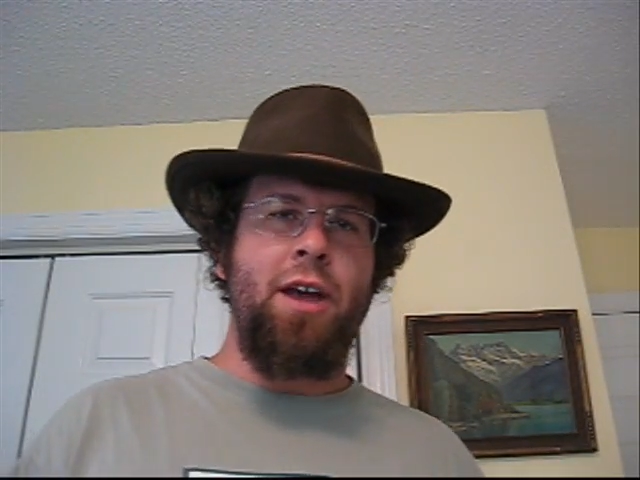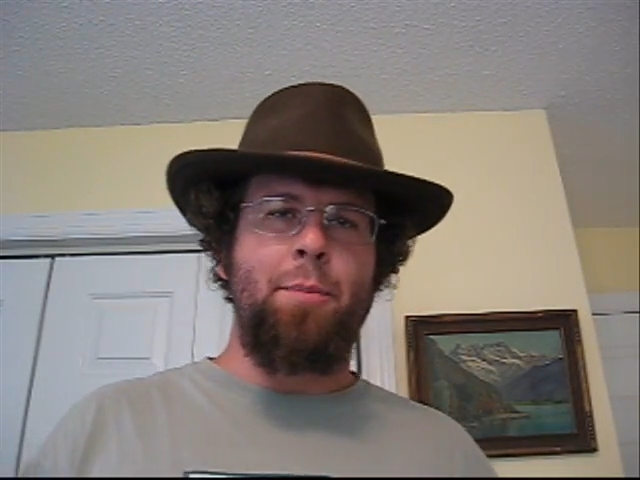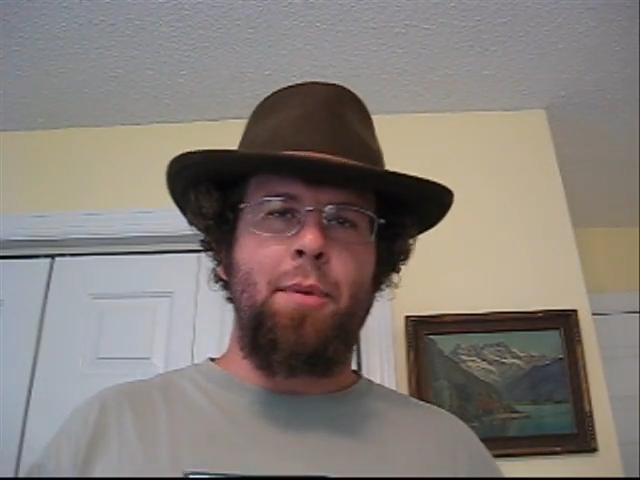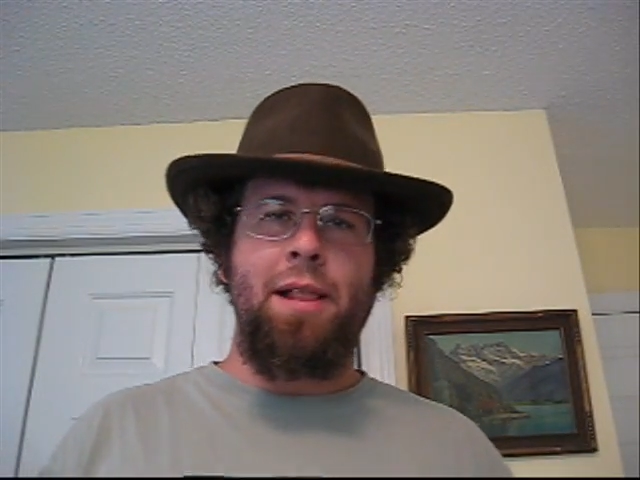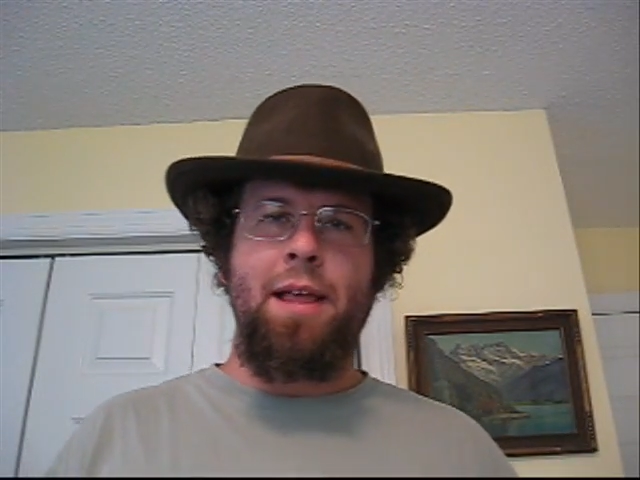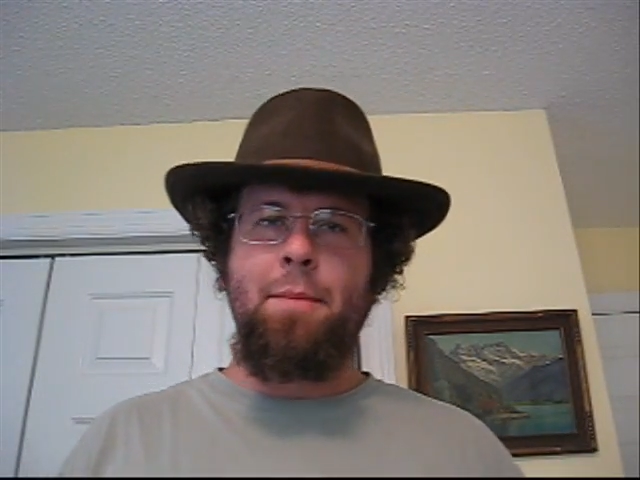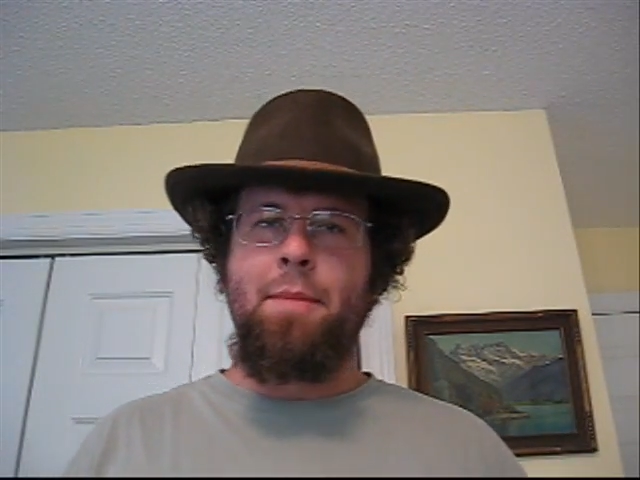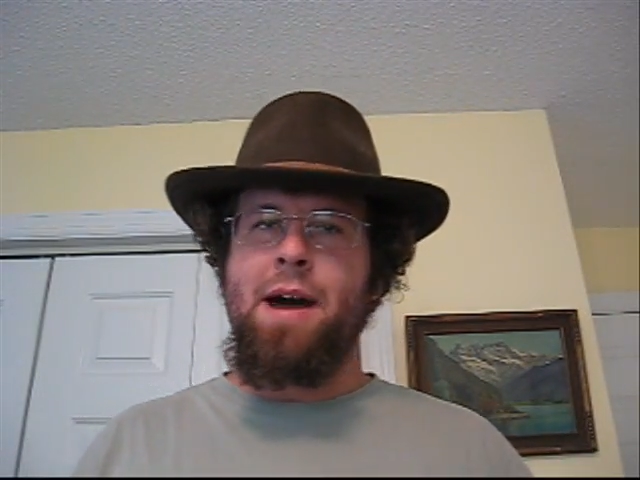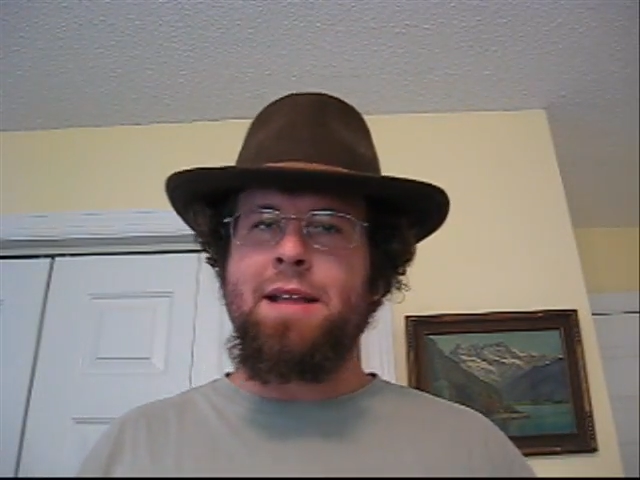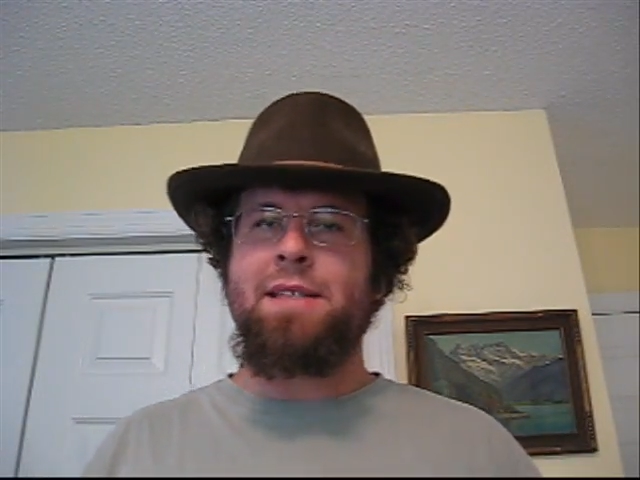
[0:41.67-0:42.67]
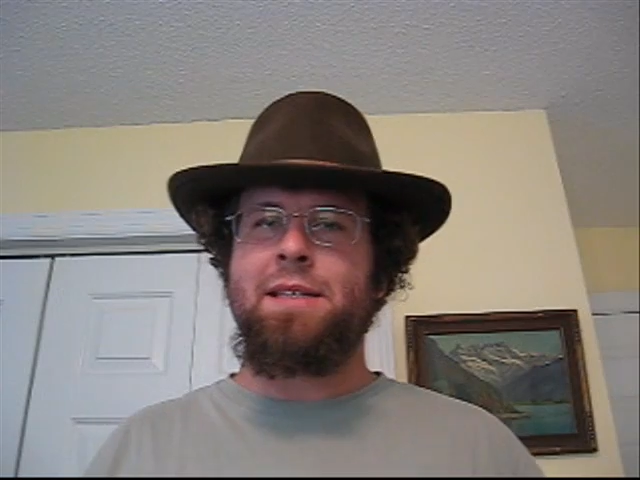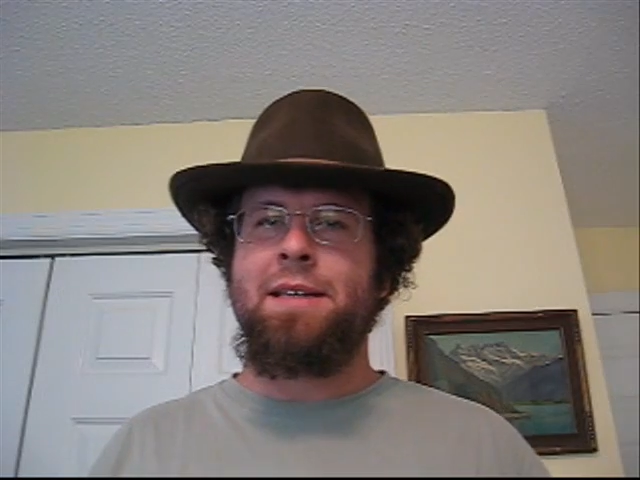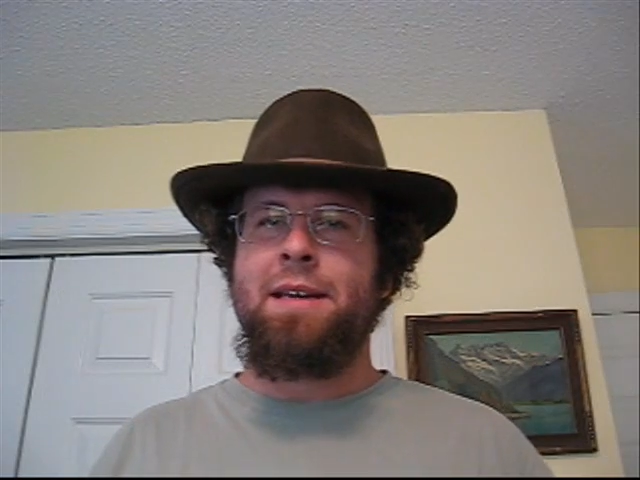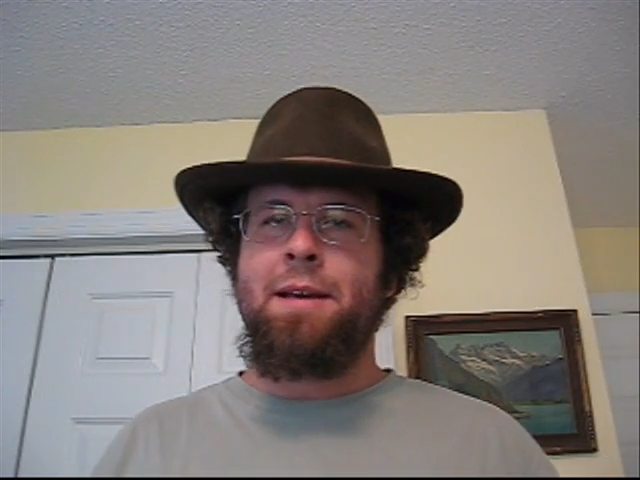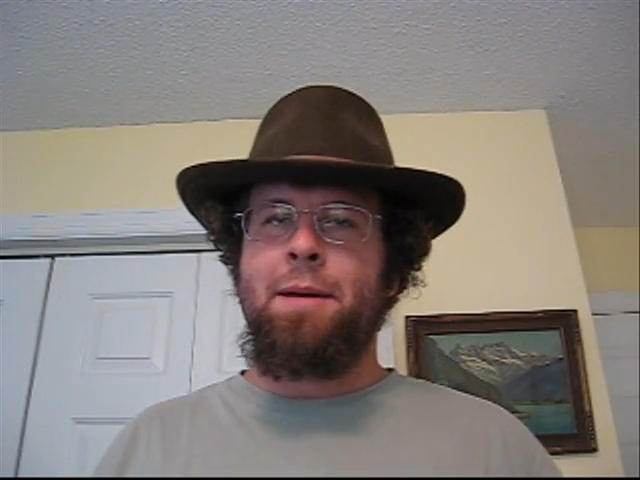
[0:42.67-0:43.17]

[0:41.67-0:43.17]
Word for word: couple of months,